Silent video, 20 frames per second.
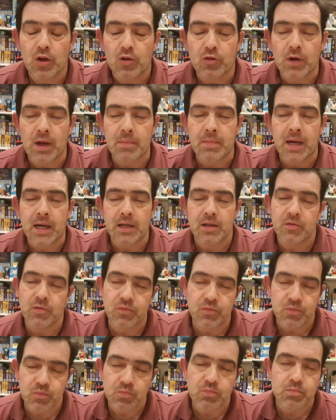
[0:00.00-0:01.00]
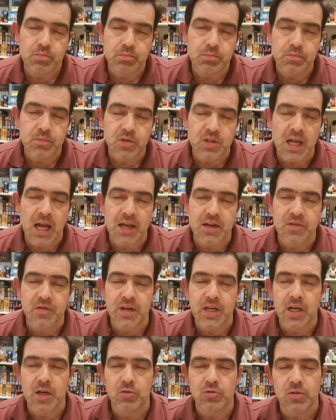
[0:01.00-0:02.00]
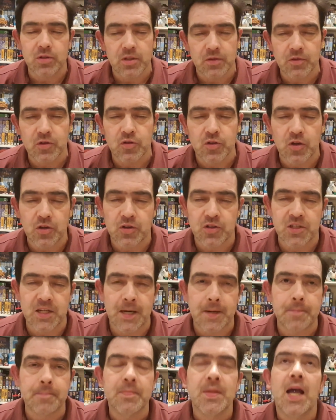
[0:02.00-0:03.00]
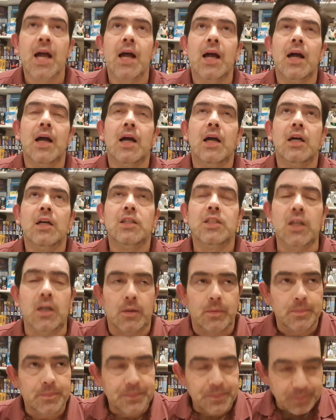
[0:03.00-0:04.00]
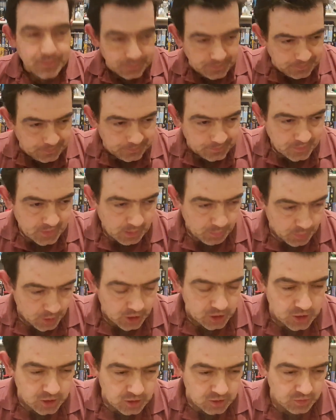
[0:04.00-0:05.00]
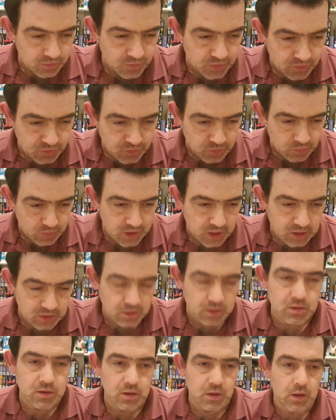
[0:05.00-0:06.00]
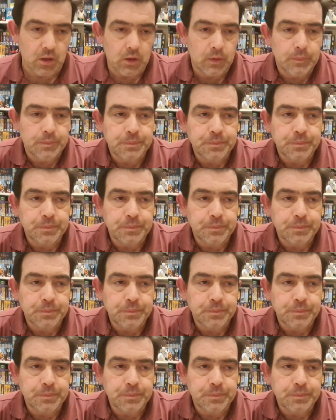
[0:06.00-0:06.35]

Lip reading: Great, Matt, you've started your videos and you just not understand. So, I purchased something from TikTok store.